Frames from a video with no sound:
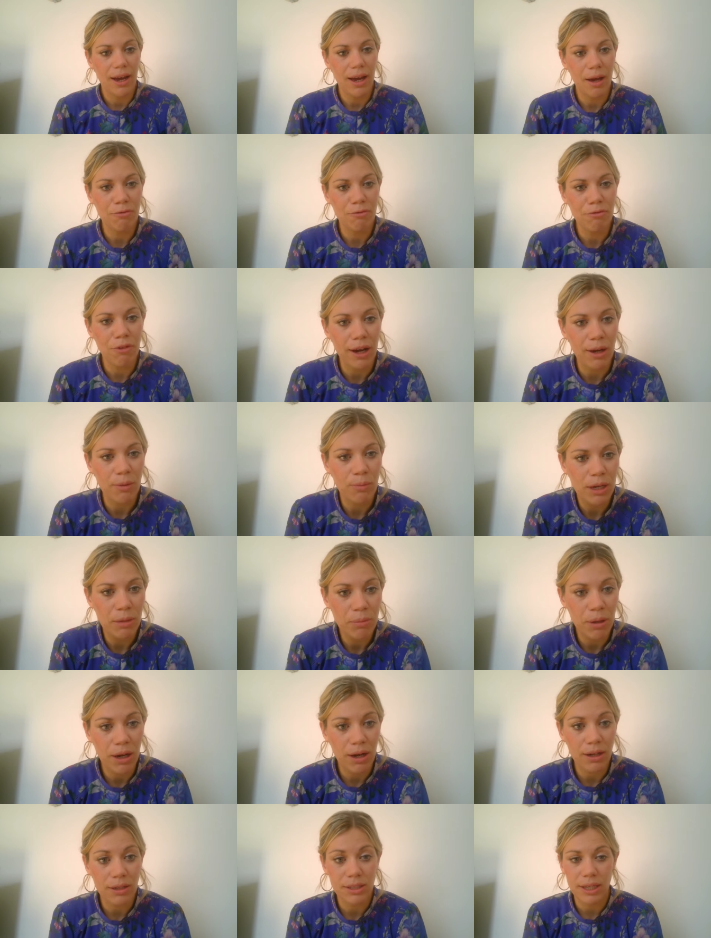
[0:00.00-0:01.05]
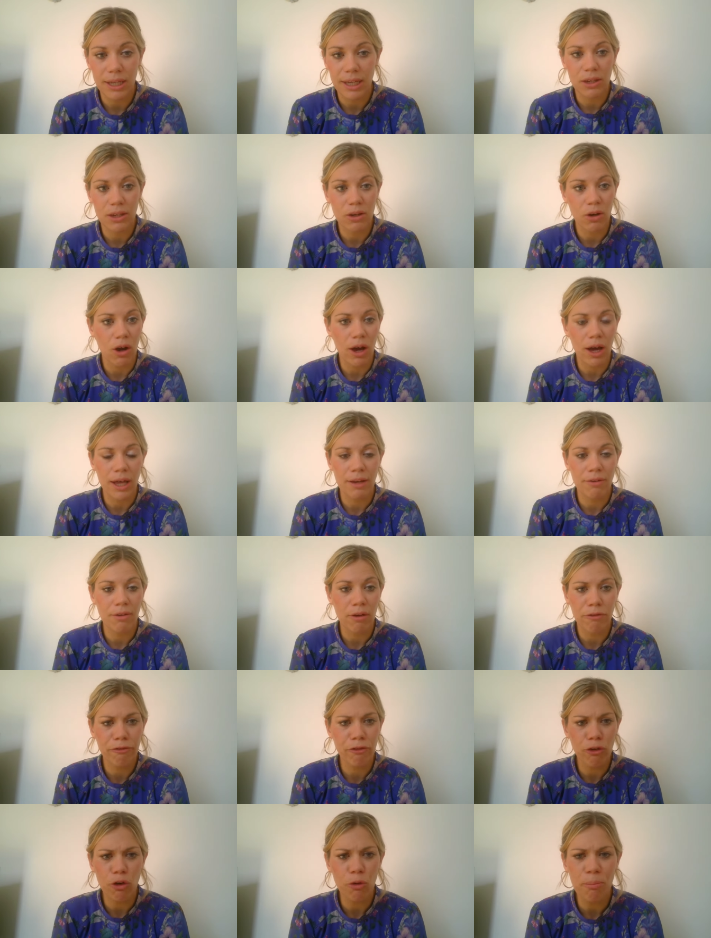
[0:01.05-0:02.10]
uh, right-wing party, got a
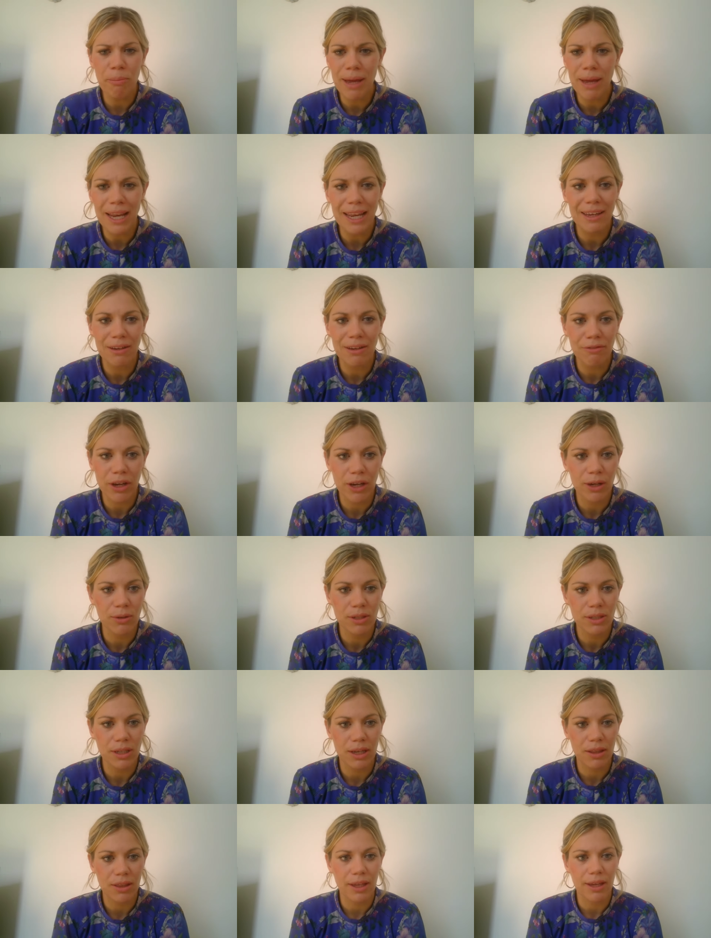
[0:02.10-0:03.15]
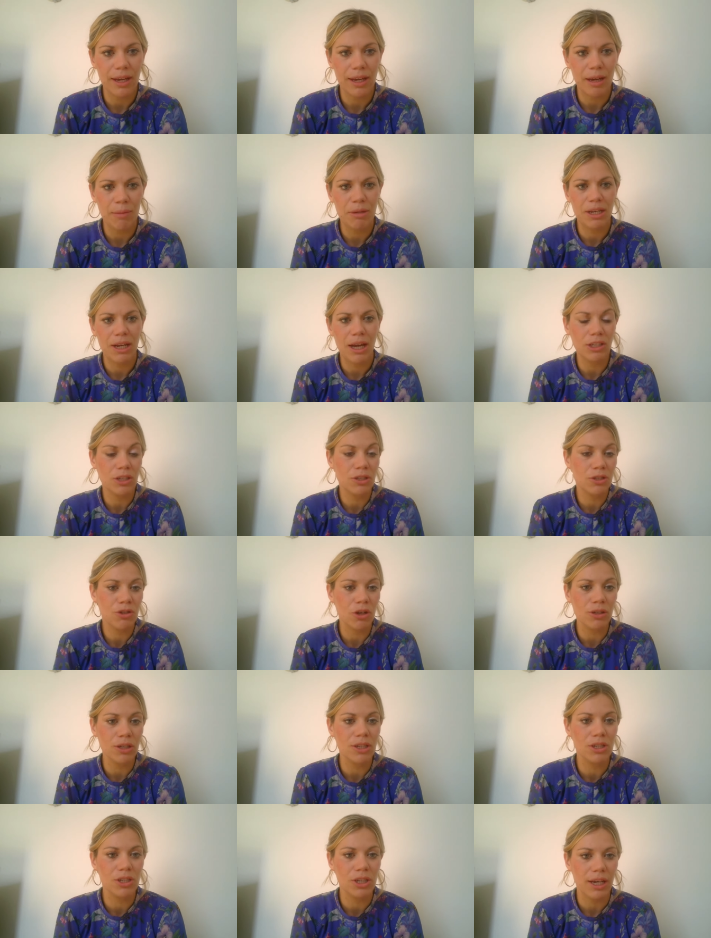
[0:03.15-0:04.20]
Four million votes, I think. I mean,
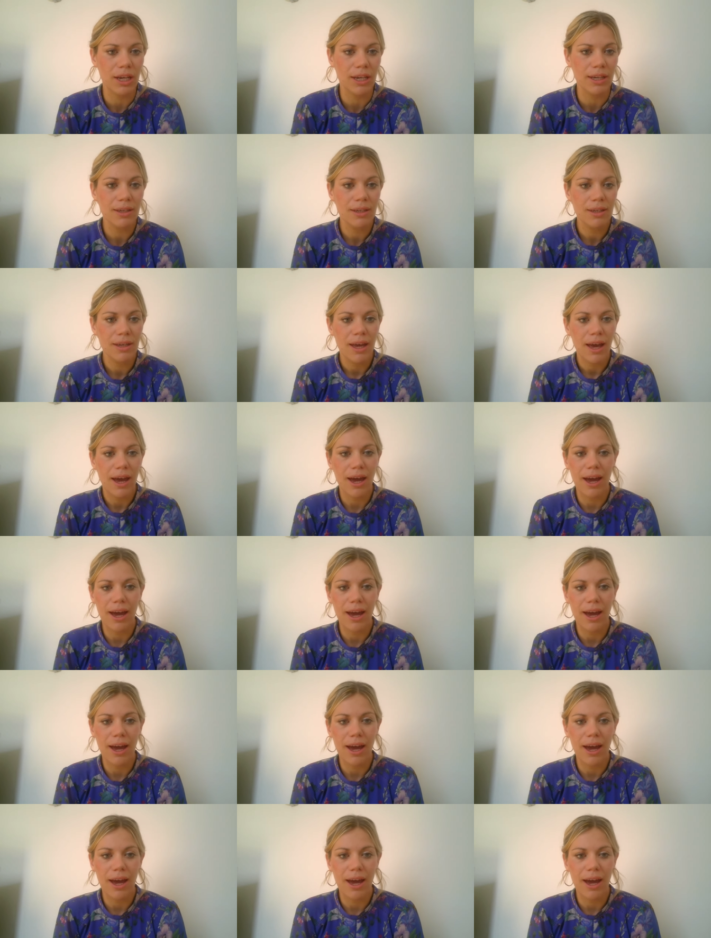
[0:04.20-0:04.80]
astonishing.